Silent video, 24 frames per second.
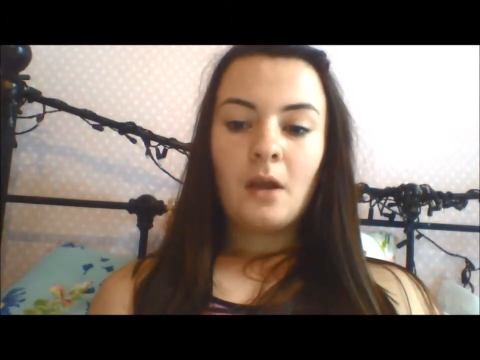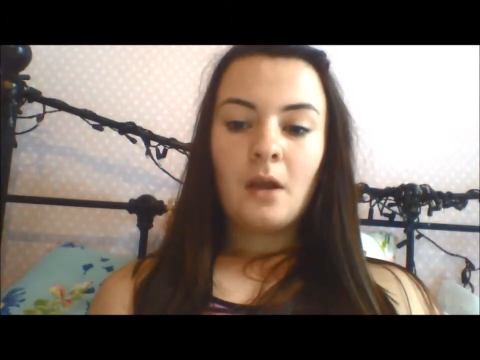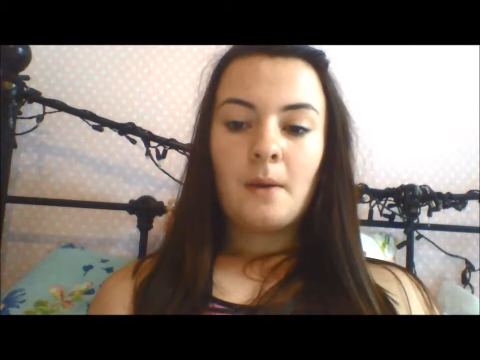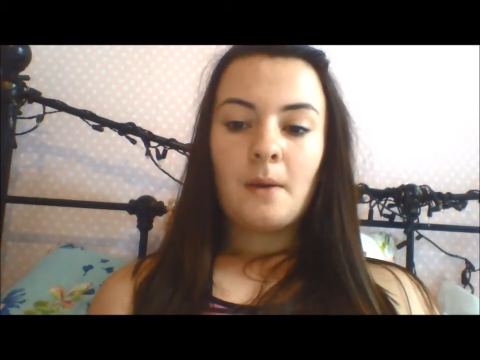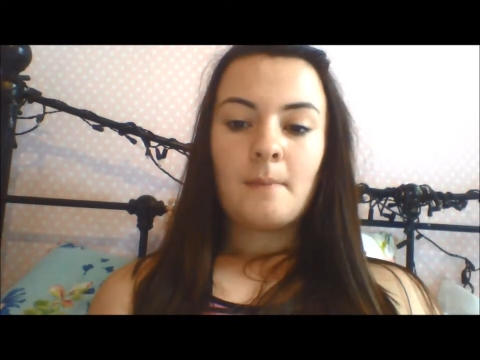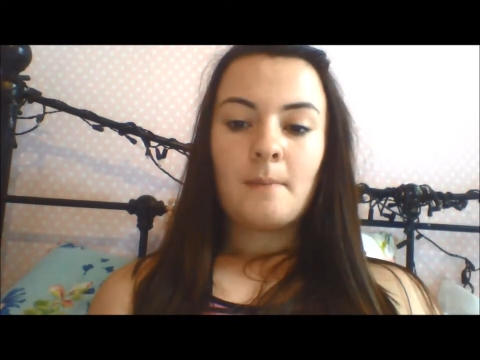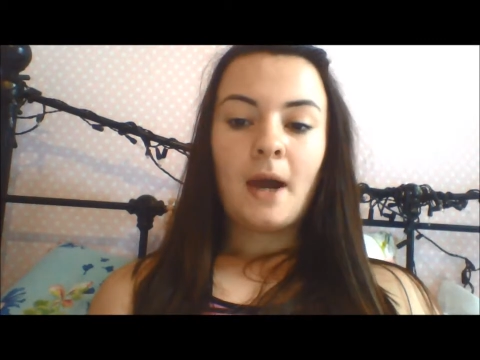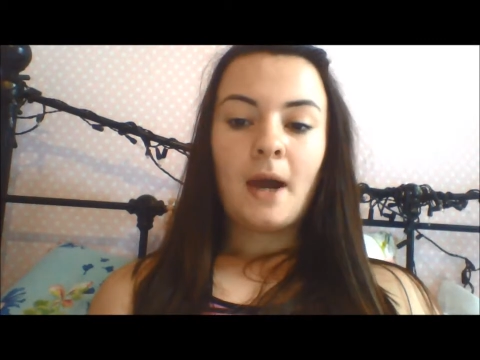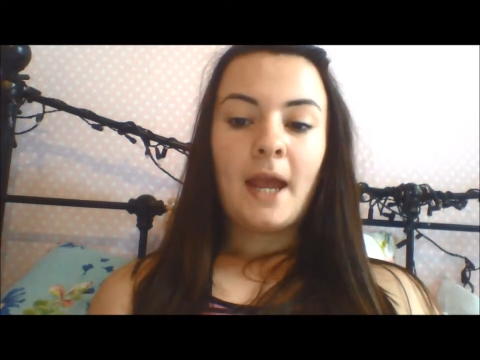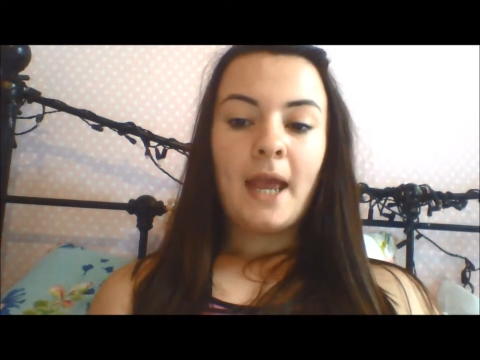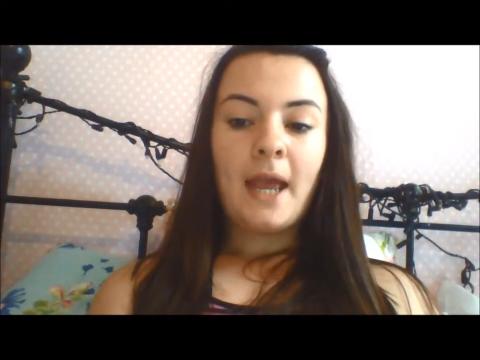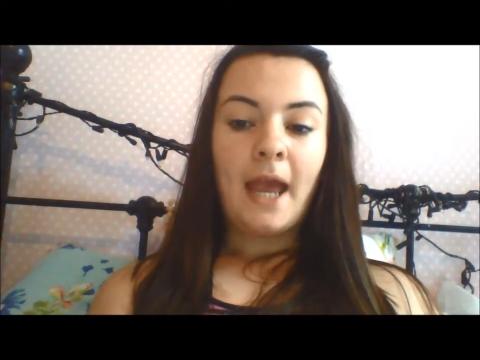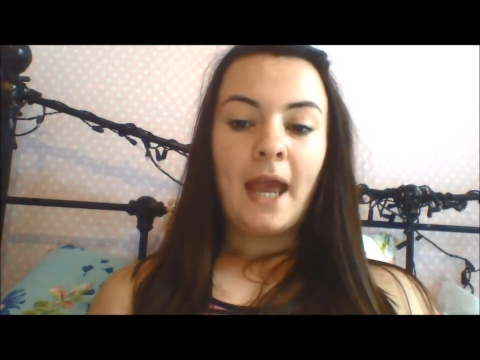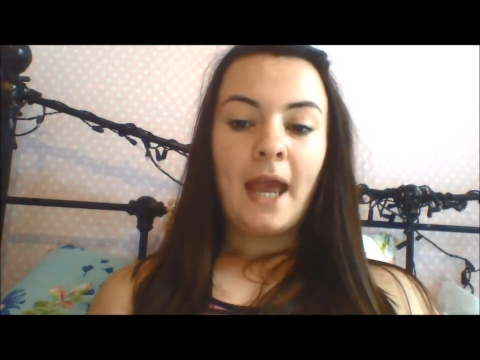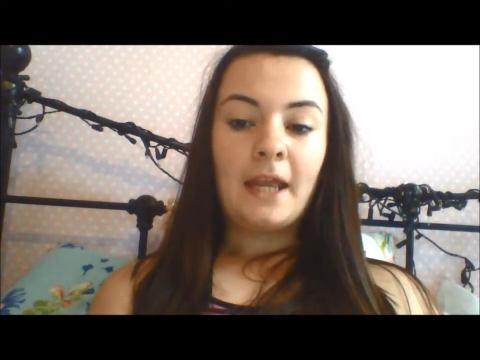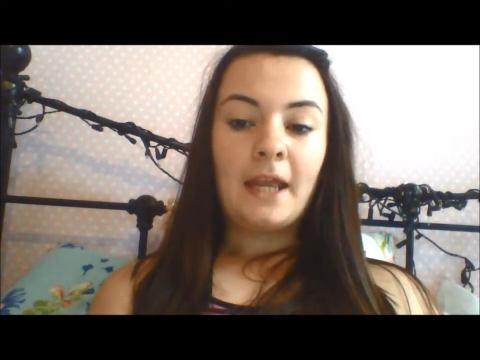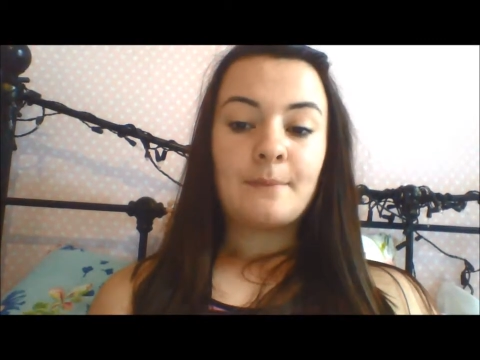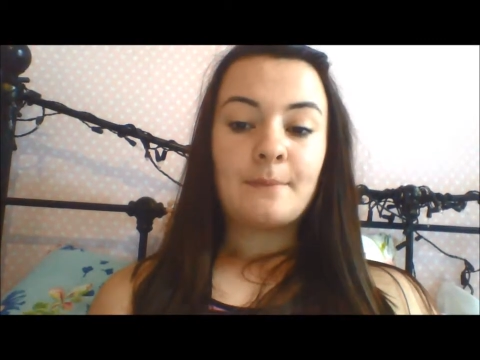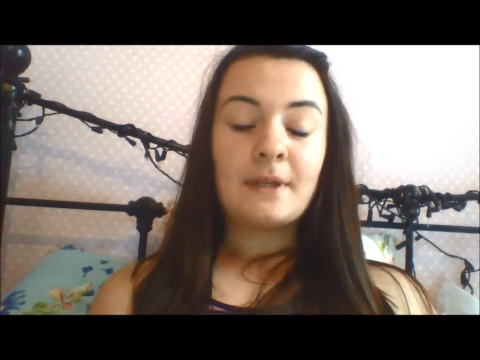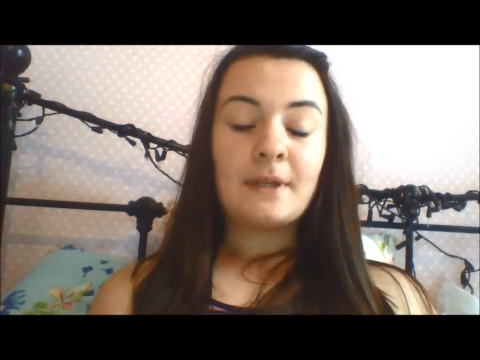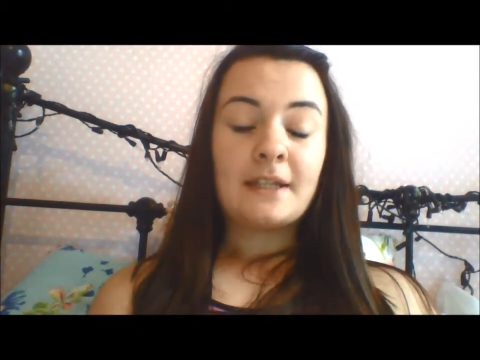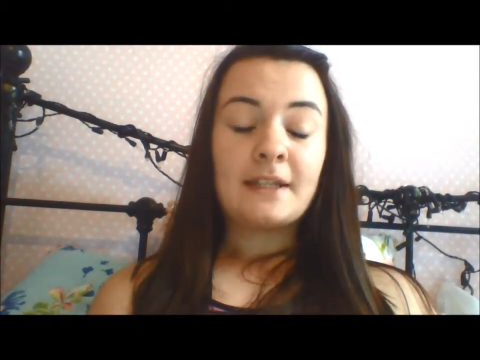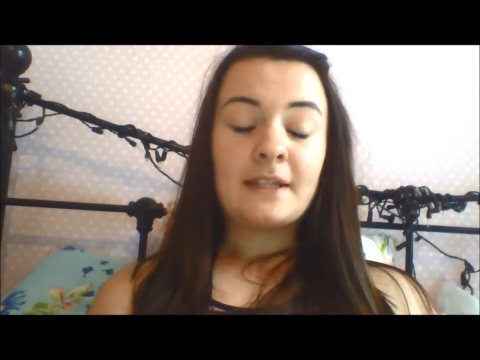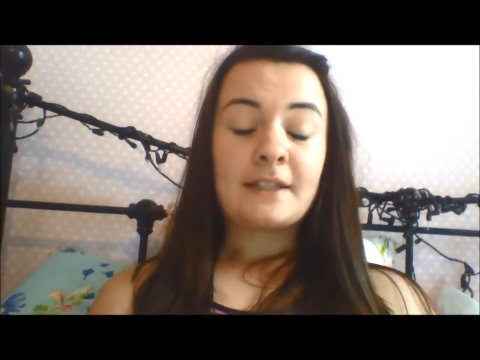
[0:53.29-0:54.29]
My
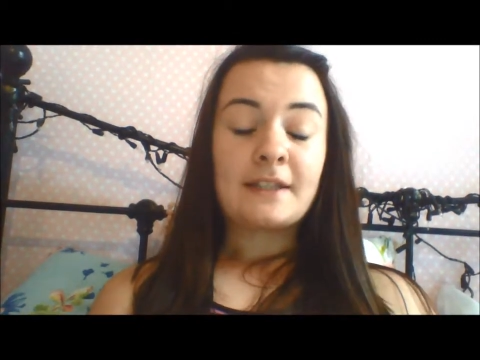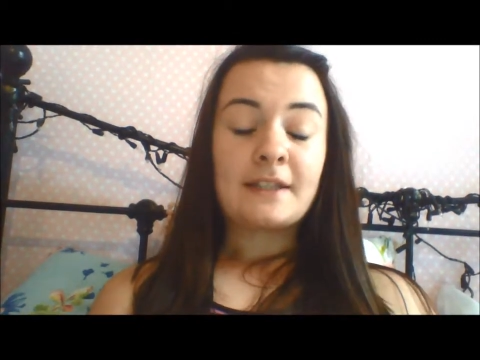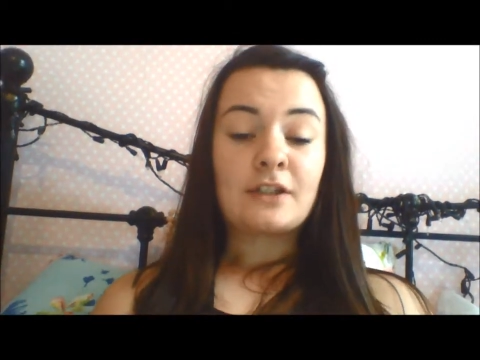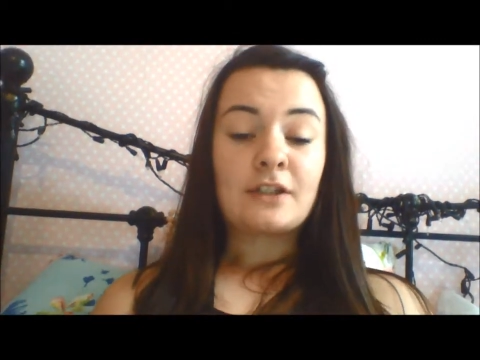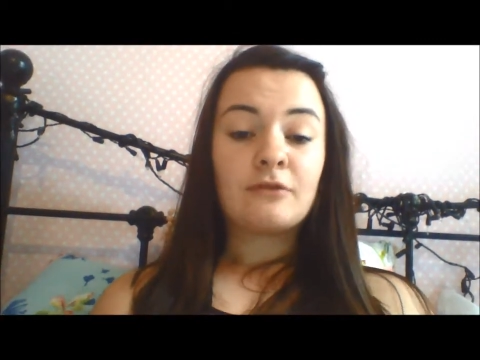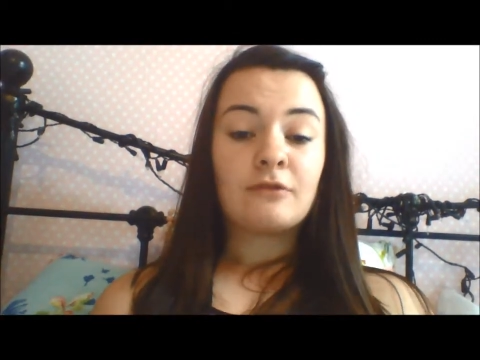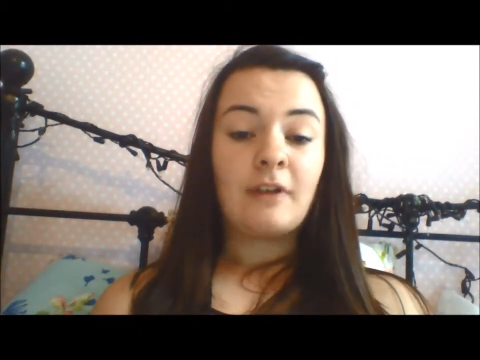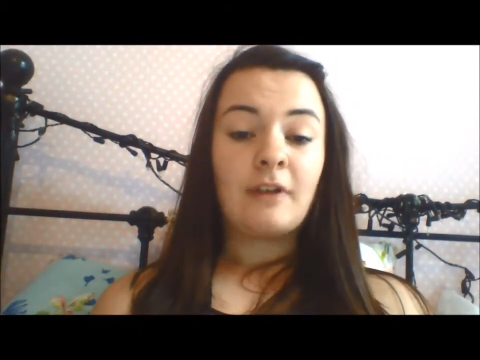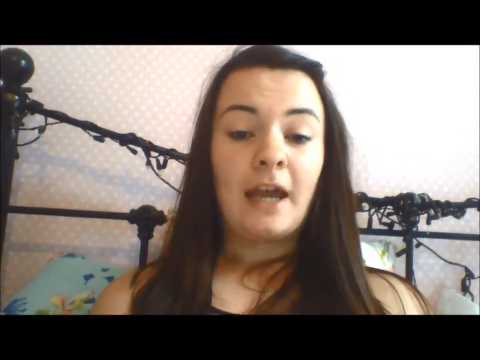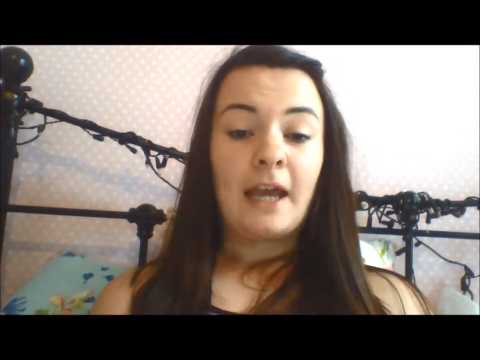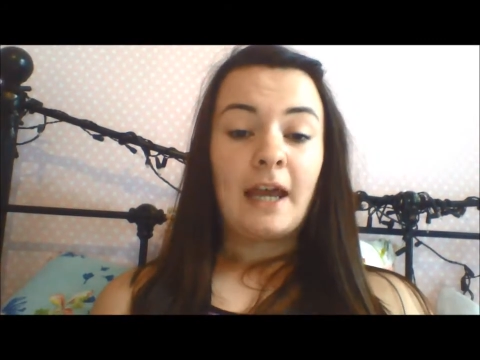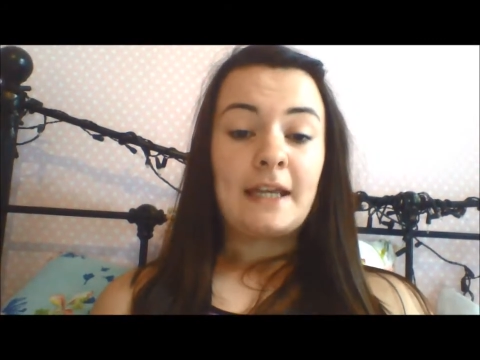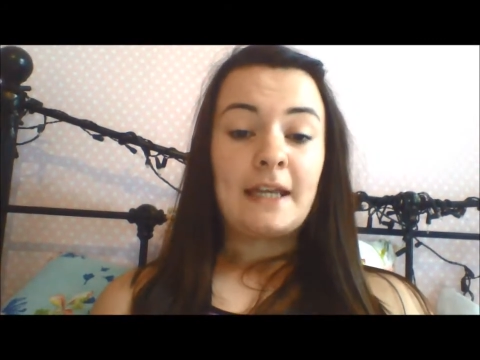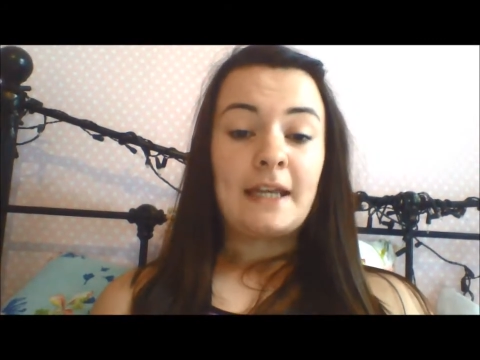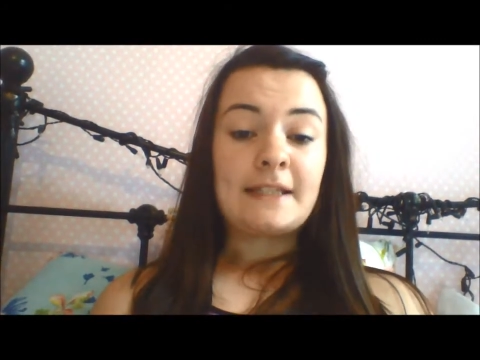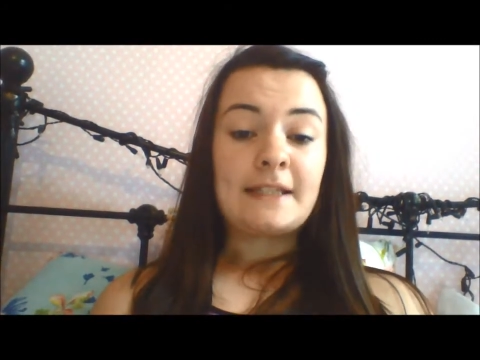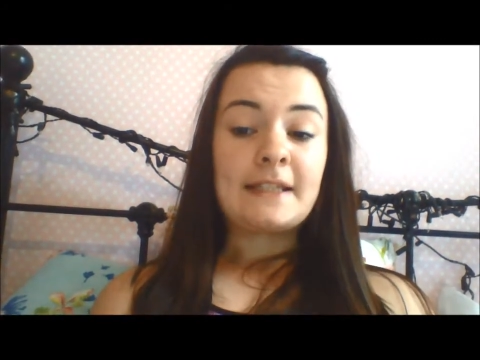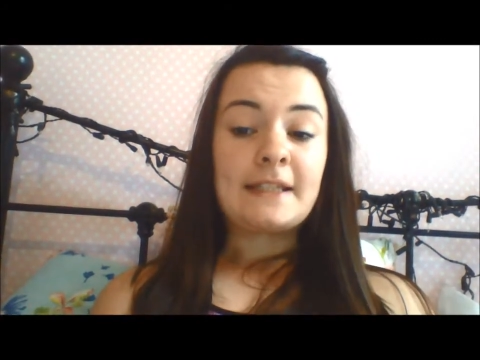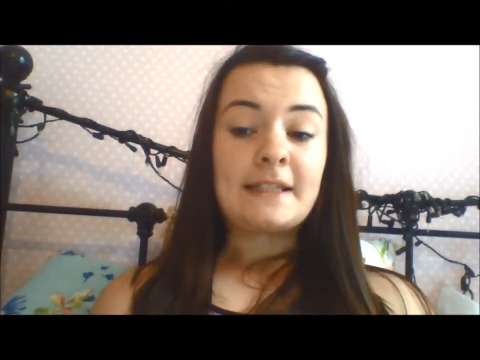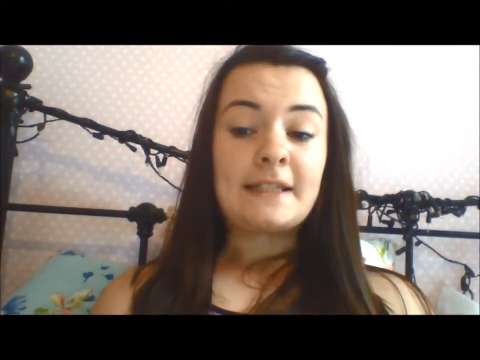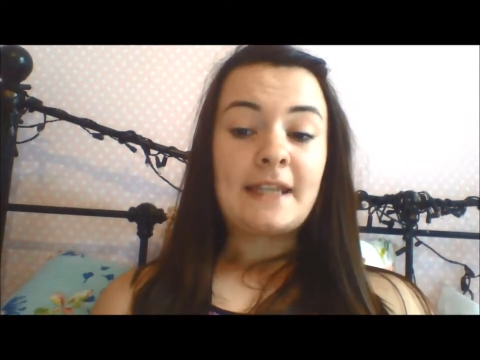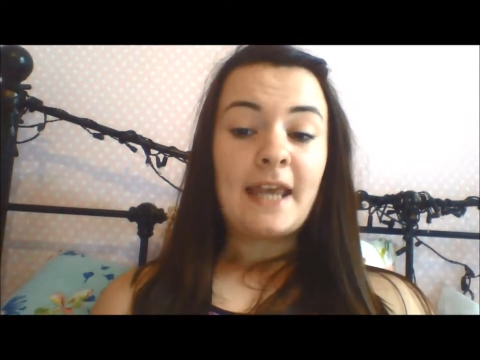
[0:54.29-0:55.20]
aim is to raise